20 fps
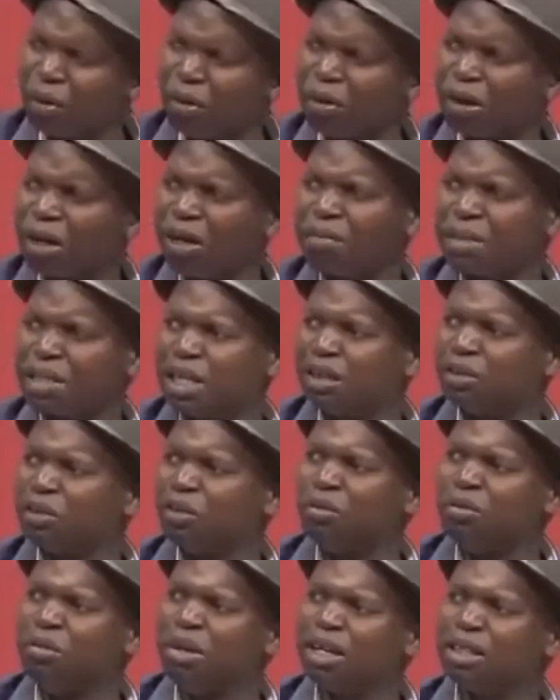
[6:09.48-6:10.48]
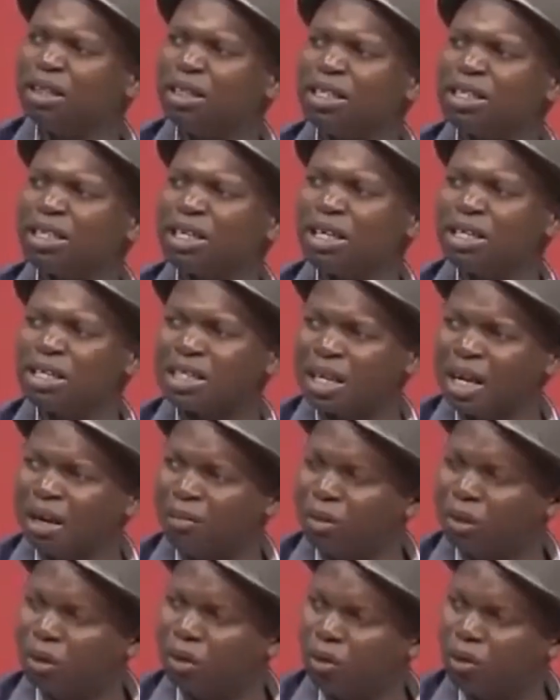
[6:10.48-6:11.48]
programs that will make these kids
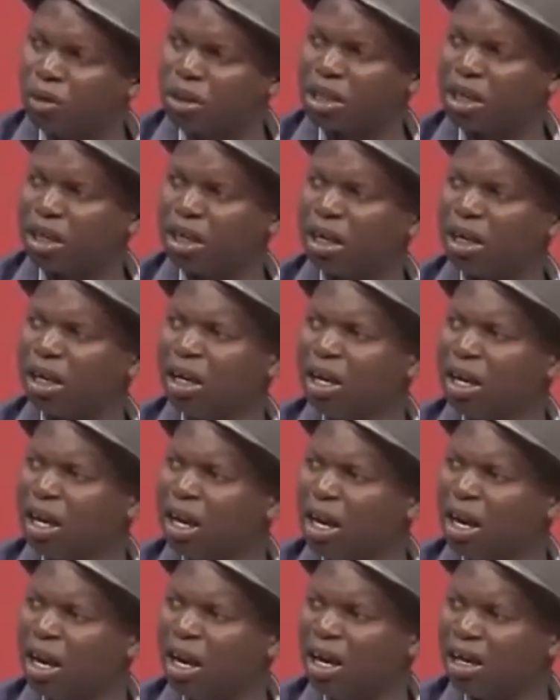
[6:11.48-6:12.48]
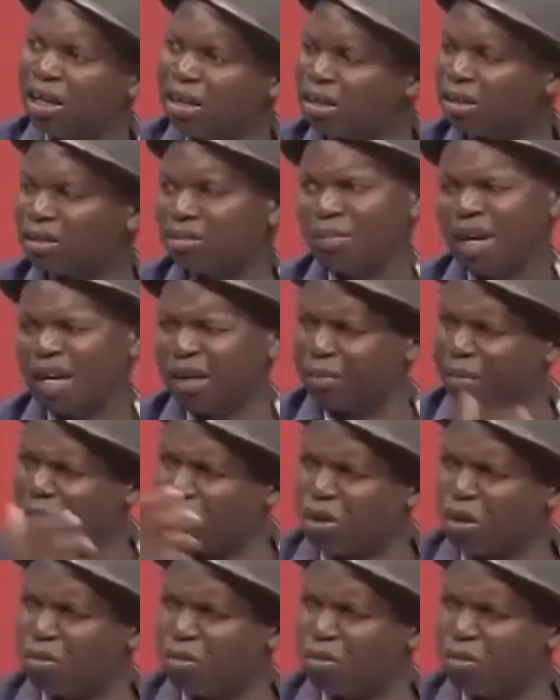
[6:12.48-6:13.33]
come closer, might be